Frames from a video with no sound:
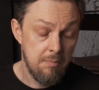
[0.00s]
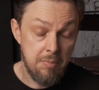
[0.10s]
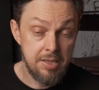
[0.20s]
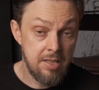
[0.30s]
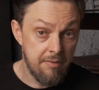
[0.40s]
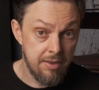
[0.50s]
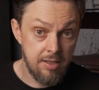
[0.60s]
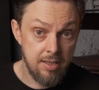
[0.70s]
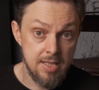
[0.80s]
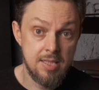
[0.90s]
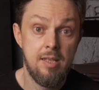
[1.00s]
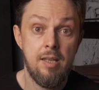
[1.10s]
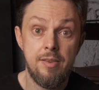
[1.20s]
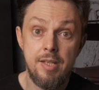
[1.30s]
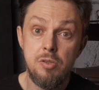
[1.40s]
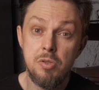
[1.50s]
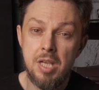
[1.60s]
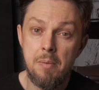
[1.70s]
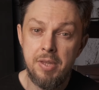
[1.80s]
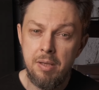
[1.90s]
But nevertheless, they do
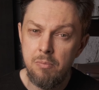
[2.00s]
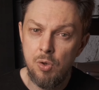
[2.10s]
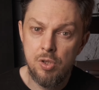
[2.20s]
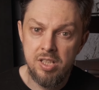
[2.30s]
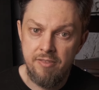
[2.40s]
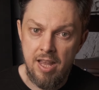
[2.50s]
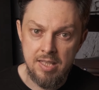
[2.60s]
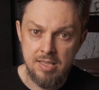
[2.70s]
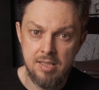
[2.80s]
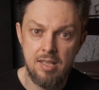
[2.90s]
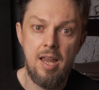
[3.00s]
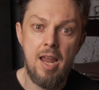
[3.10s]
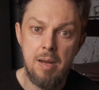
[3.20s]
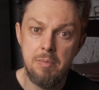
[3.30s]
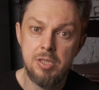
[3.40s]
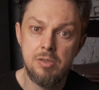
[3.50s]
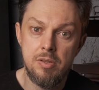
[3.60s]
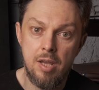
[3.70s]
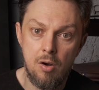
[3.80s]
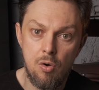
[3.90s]
something more advanced, aimed to
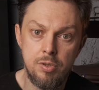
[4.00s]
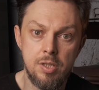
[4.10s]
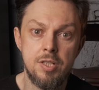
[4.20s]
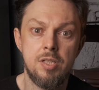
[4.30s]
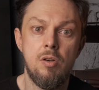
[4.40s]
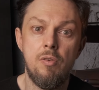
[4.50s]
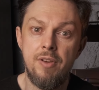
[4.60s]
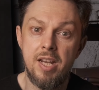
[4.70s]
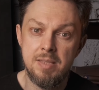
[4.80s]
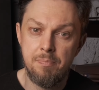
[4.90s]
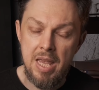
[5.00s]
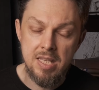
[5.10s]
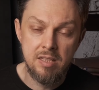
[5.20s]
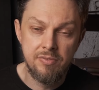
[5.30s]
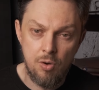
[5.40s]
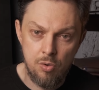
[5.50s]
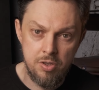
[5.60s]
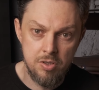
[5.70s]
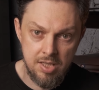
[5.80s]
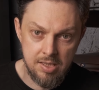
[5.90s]
the owners of expensive
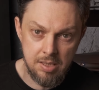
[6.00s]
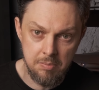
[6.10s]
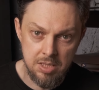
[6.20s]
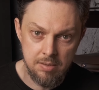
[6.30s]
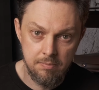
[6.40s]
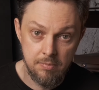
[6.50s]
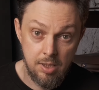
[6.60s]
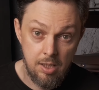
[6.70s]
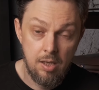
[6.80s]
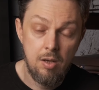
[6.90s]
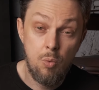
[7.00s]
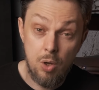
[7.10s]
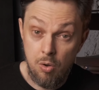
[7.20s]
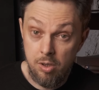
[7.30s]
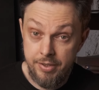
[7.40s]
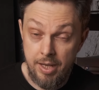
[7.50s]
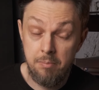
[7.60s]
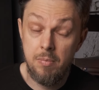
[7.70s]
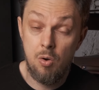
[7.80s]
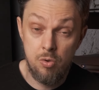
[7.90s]
audio systems. We call
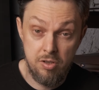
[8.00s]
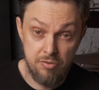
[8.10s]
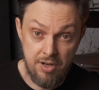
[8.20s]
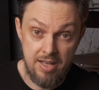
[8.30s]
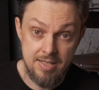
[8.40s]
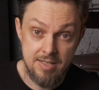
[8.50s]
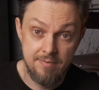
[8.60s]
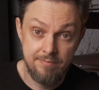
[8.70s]
them audiophiles.